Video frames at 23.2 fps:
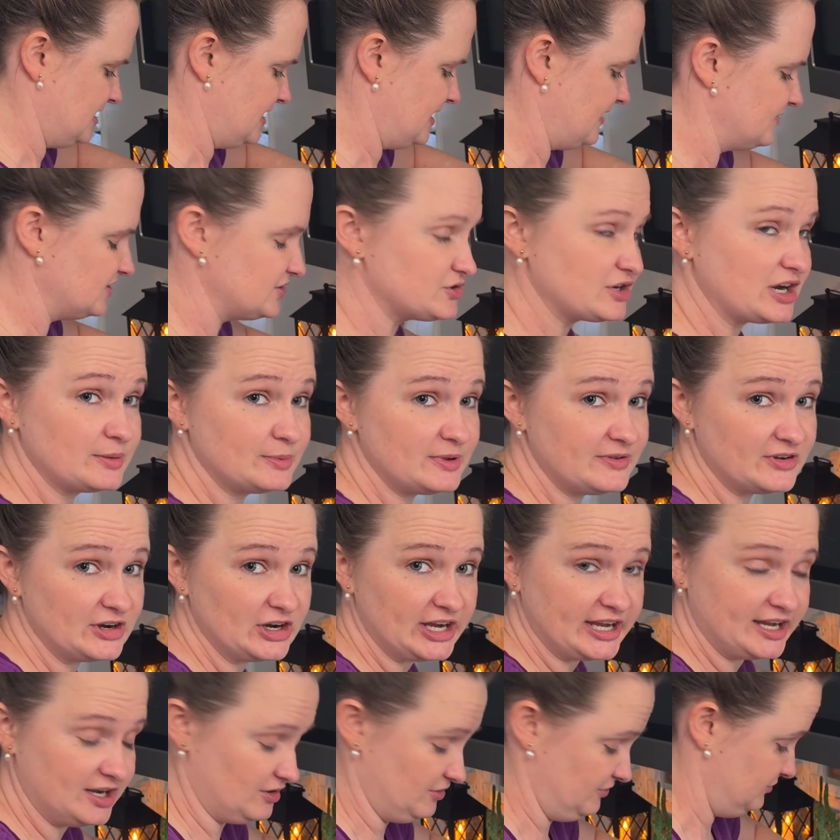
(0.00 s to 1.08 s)
I have to try to be
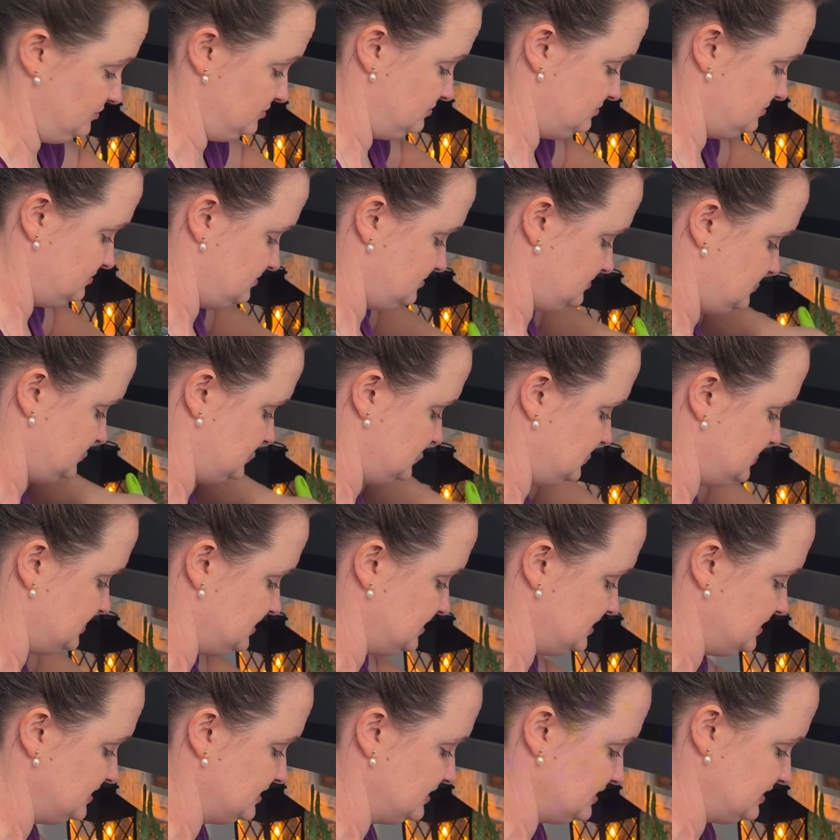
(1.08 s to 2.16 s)
very careful
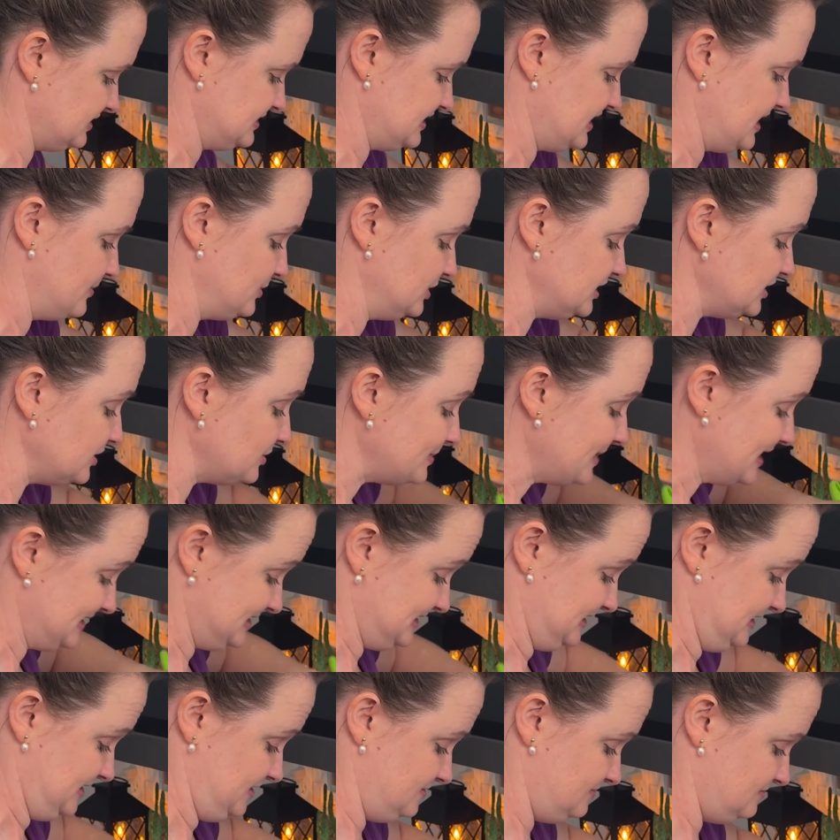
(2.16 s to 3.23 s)
because I'm a little
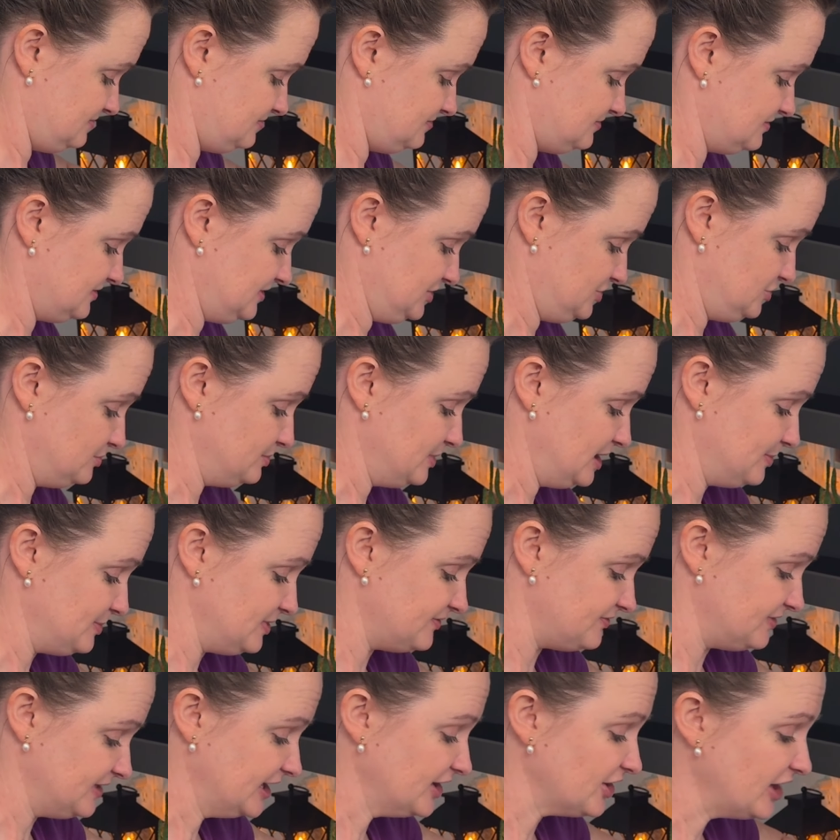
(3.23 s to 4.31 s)
messy, as you may
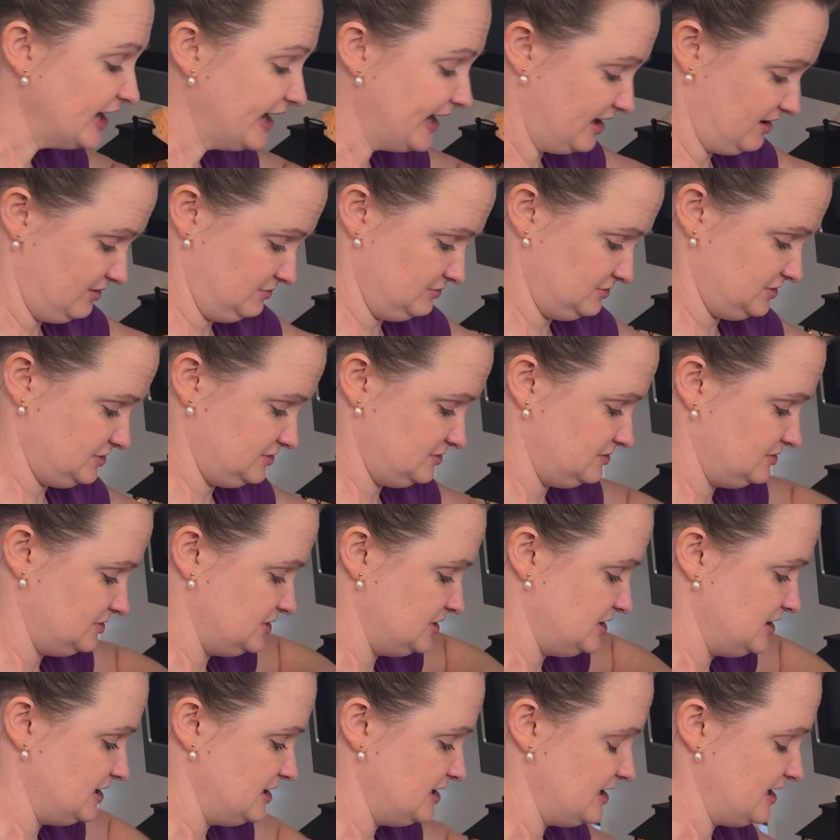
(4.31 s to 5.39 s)
be figuring out.
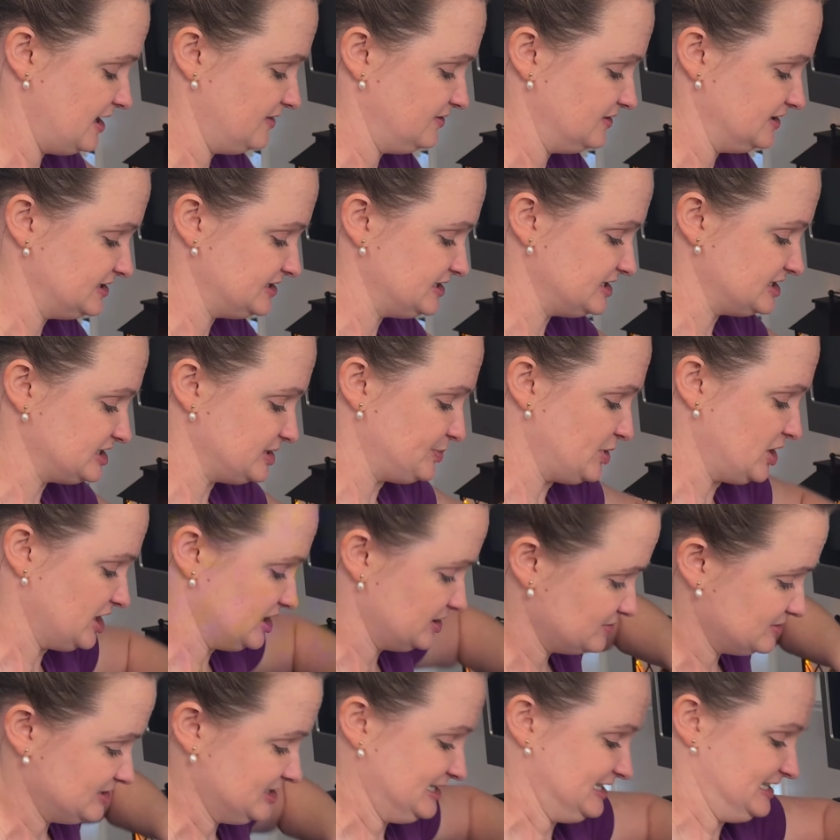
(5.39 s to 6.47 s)
And this is the
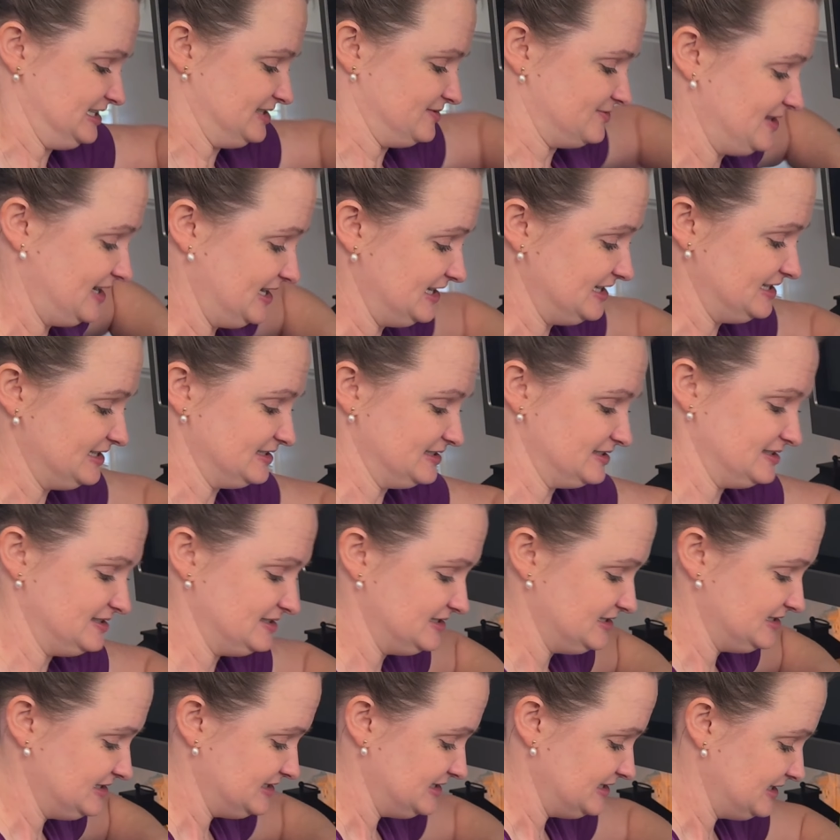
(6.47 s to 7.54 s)
part where I get ready to
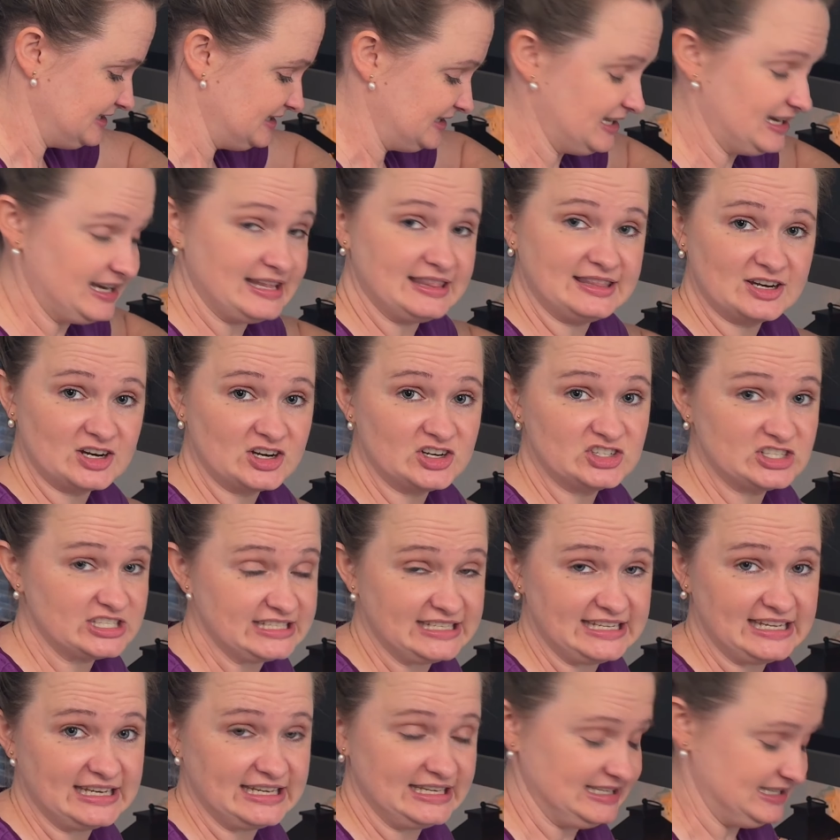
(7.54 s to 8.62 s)
get in there and
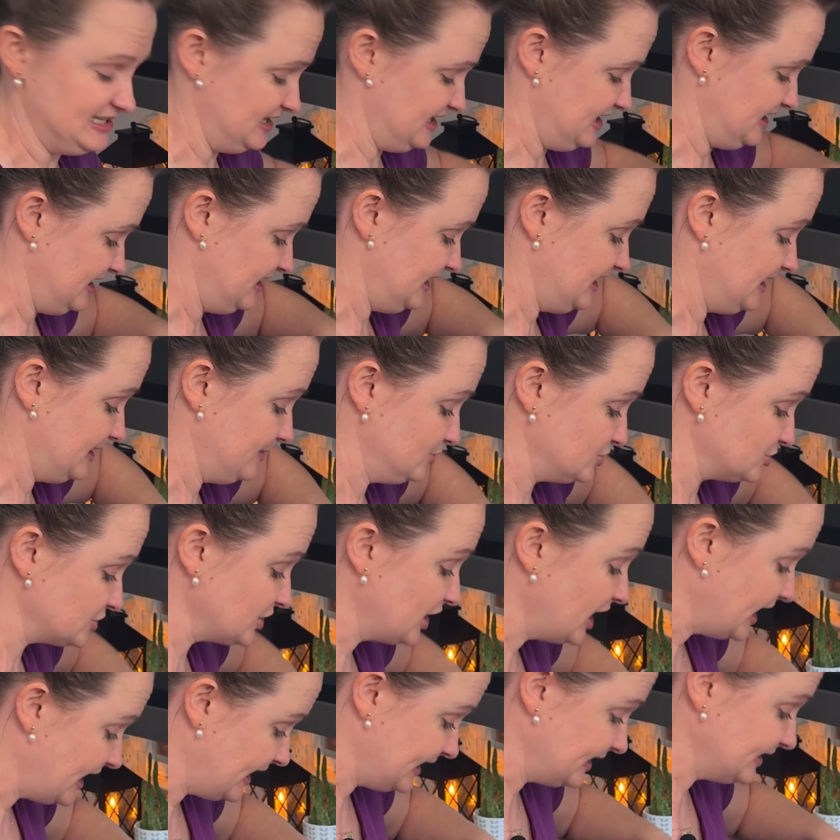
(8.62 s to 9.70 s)
just get it done. And I'm
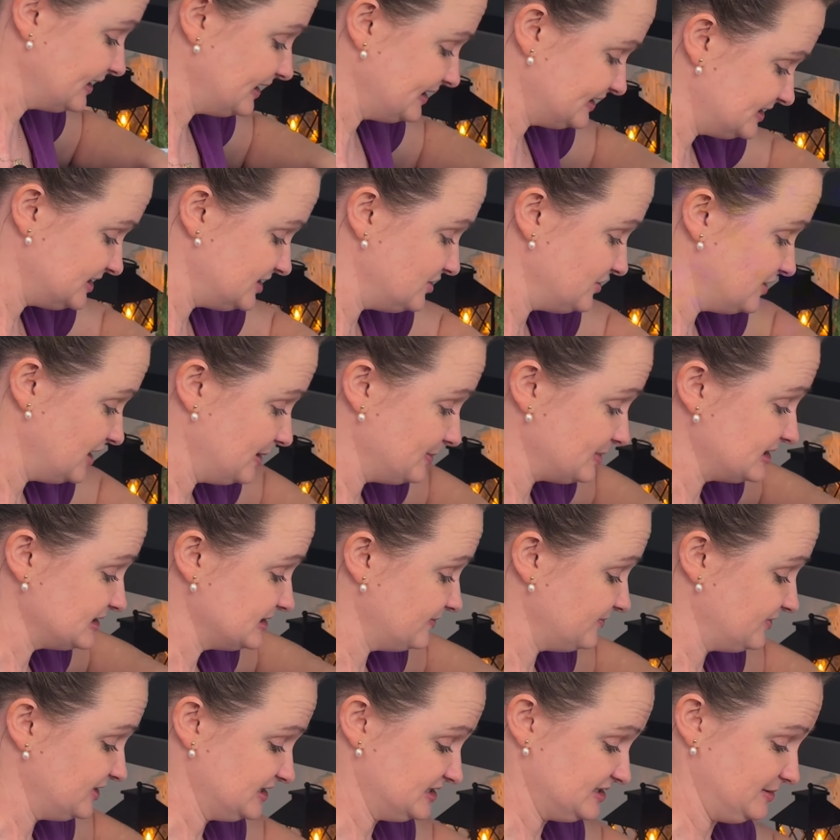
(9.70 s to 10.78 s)
trying not to do that because
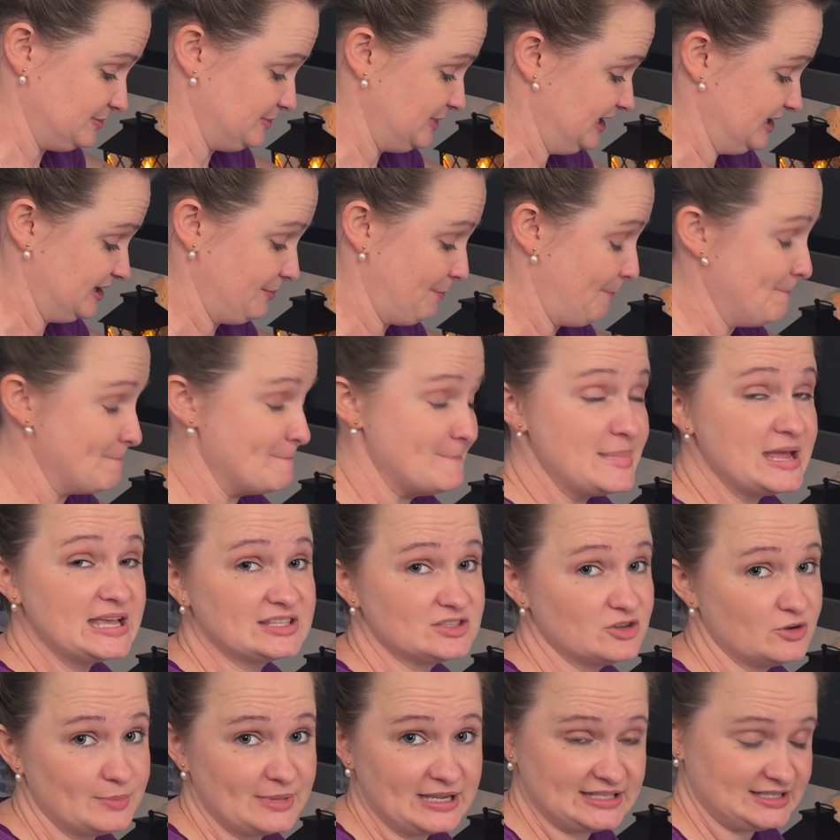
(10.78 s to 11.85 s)
I'm fixed to make a
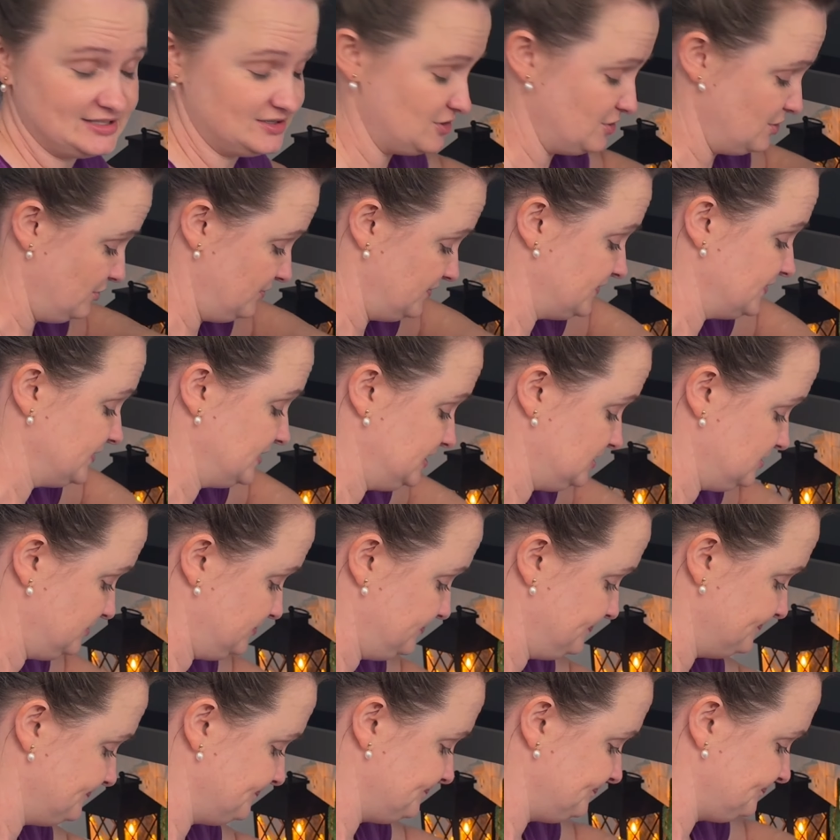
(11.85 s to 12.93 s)
mess on my stove if I do.